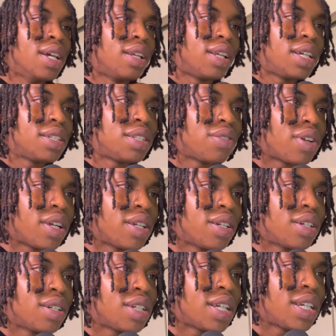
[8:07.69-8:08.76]
Like you see right
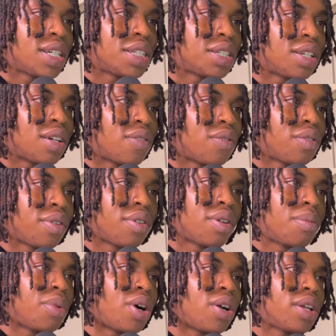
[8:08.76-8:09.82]
here, hit this level, he
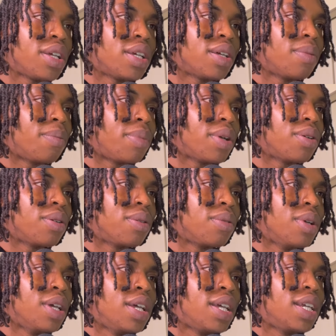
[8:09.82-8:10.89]
the ball down, boom,
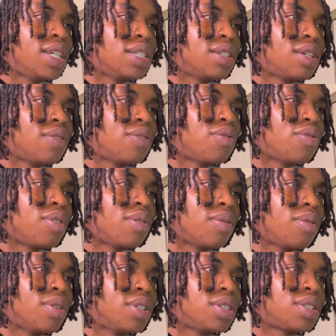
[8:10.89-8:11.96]
hit this level, went
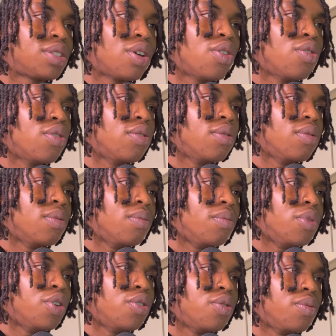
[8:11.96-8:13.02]
over, soul,
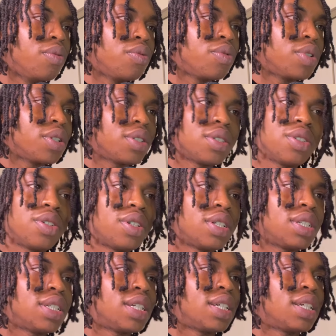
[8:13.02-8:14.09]
boom. You know what I'm
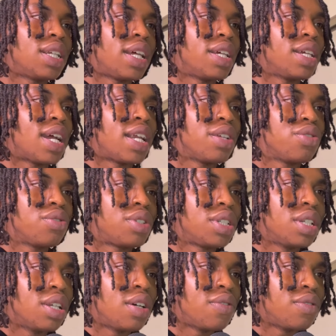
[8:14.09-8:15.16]
saying? Like you got UT
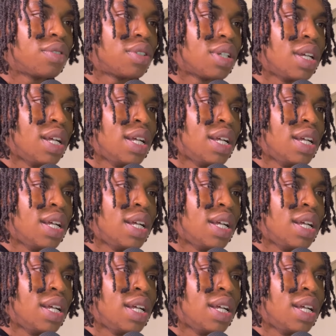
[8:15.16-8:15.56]
levels.